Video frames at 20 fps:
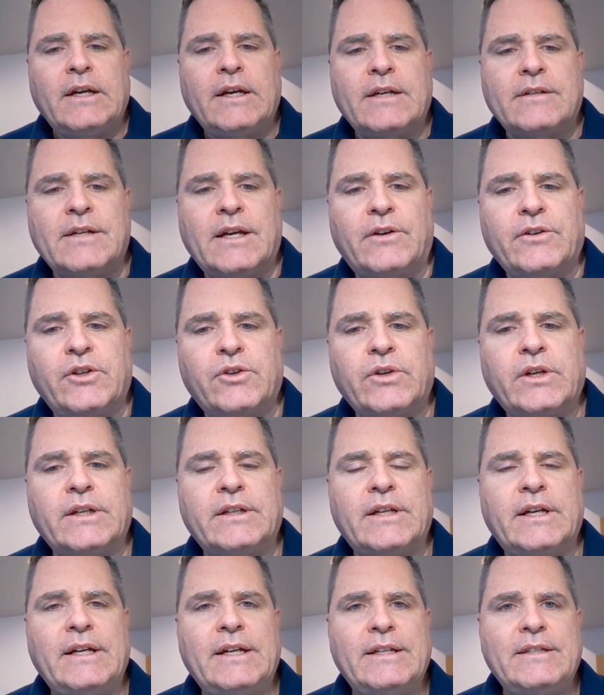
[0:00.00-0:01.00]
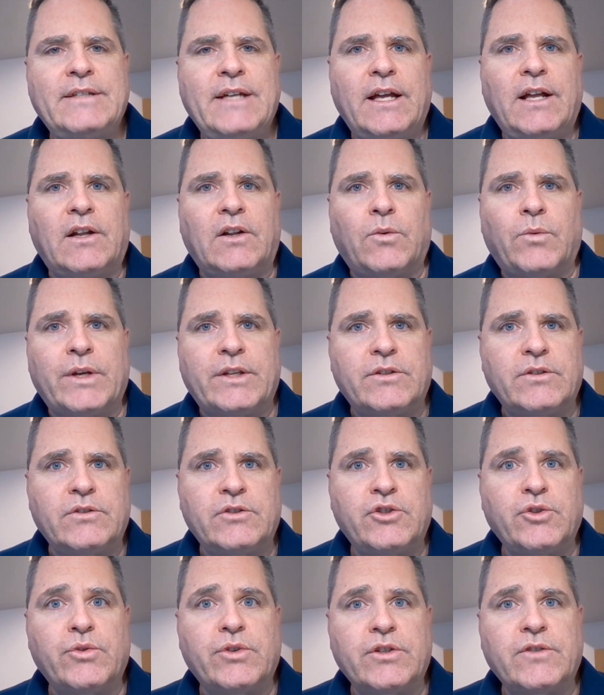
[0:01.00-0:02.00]
is how you can tell
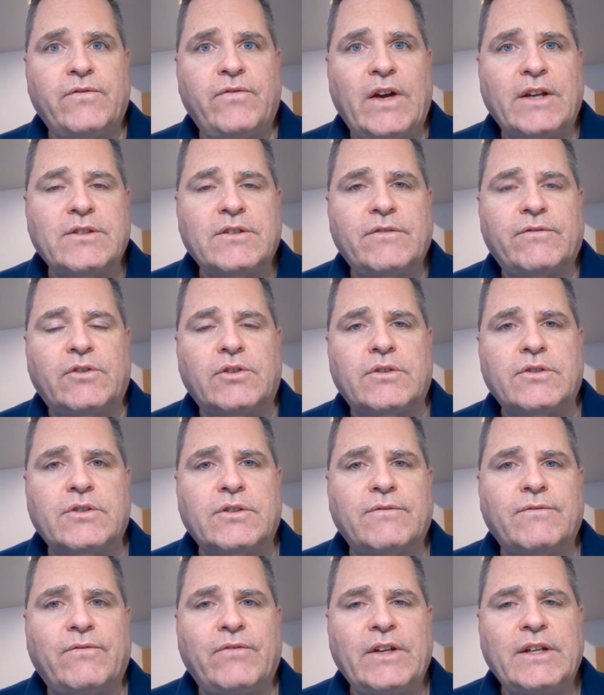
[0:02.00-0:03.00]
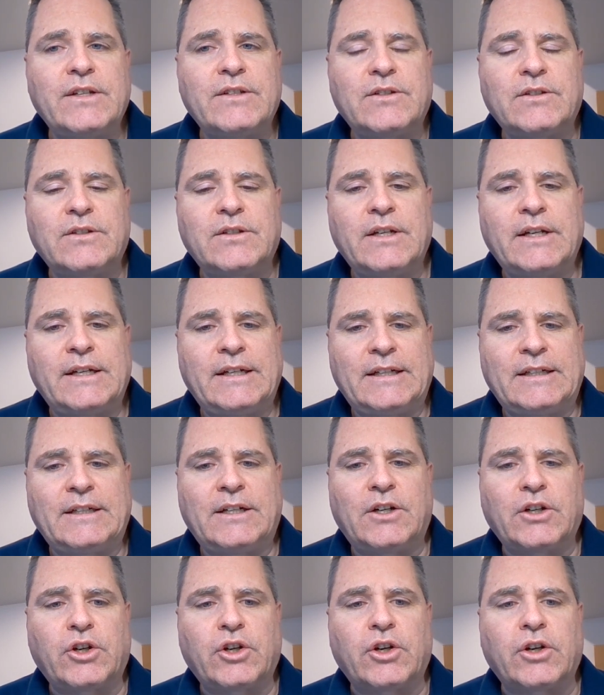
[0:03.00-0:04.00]
when Jewish festivals and feasts
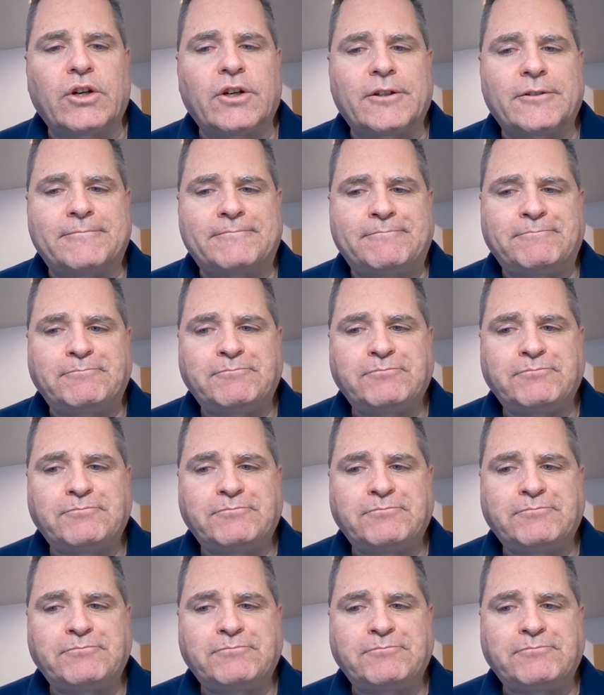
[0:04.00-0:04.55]
occur